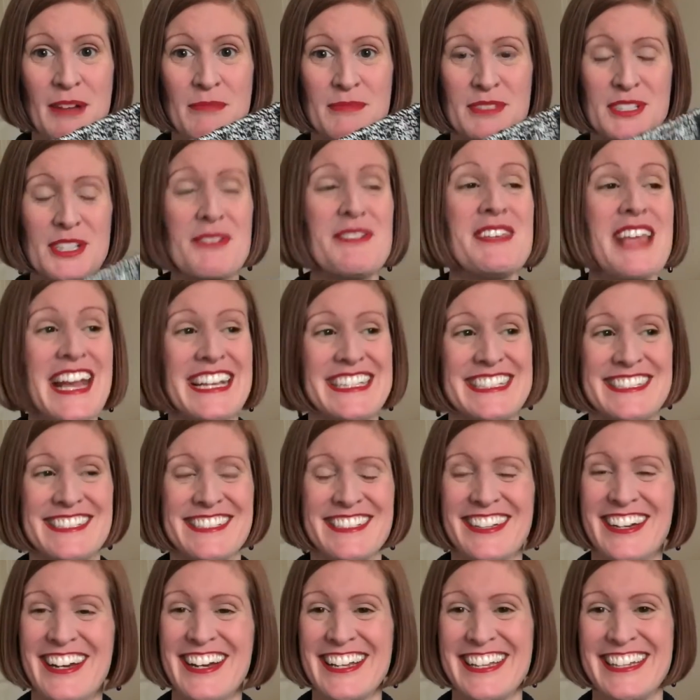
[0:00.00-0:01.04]
So yes,
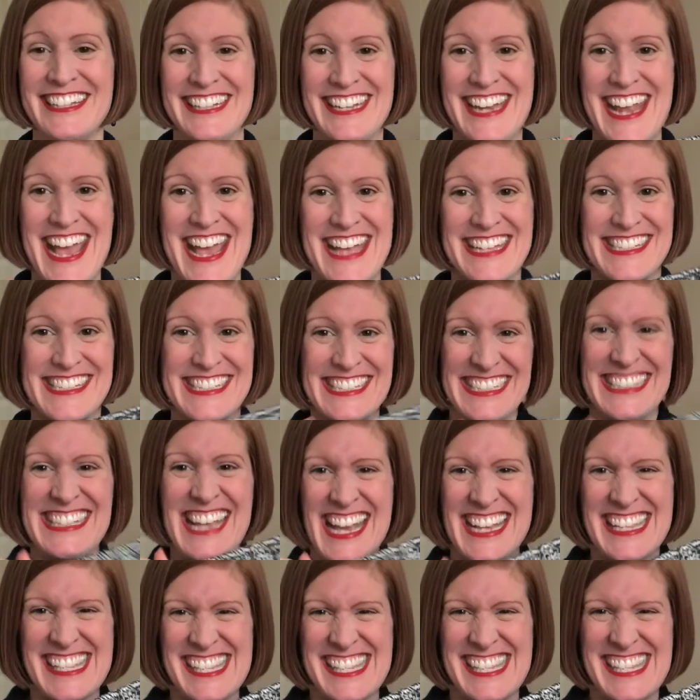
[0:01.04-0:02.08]
I can knit.
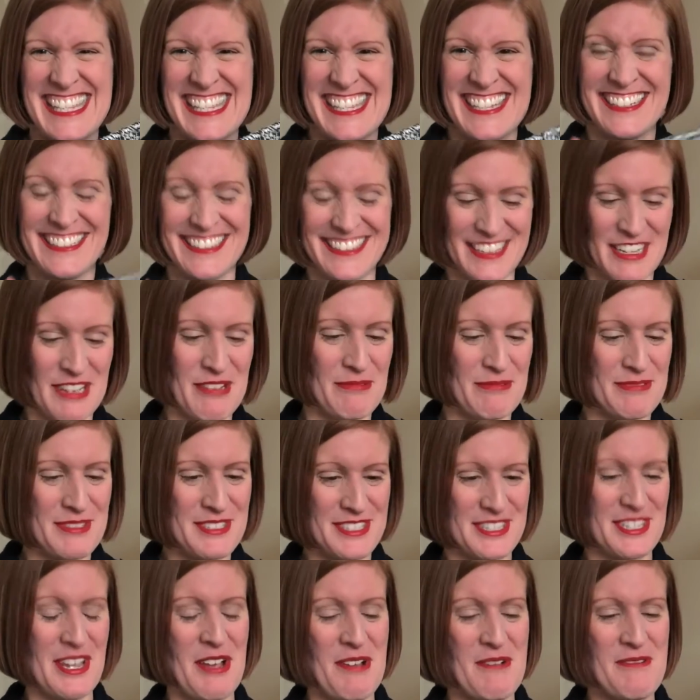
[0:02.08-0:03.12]
Yes, I am
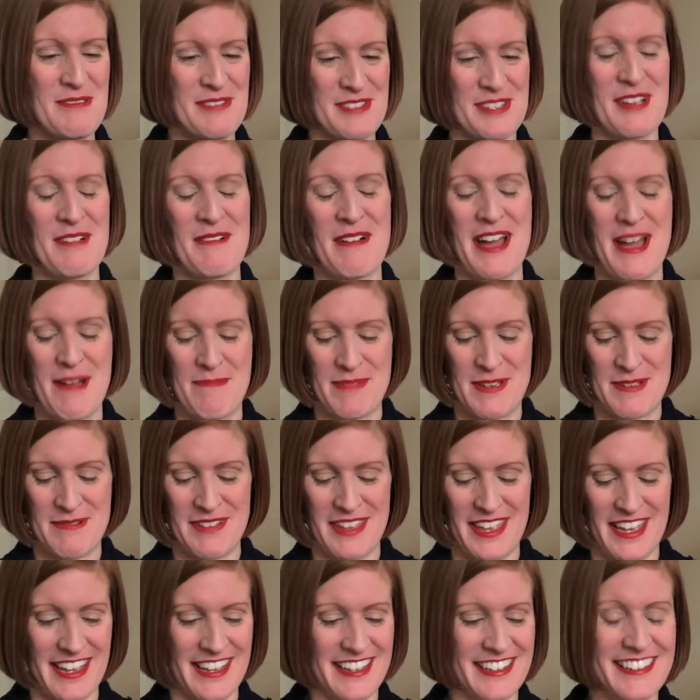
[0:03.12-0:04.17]
so happy with
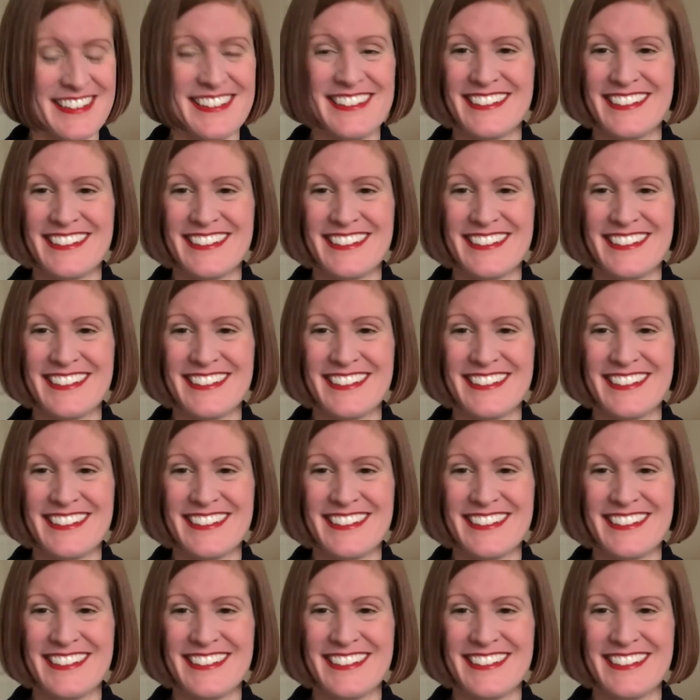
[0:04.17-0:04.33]
it.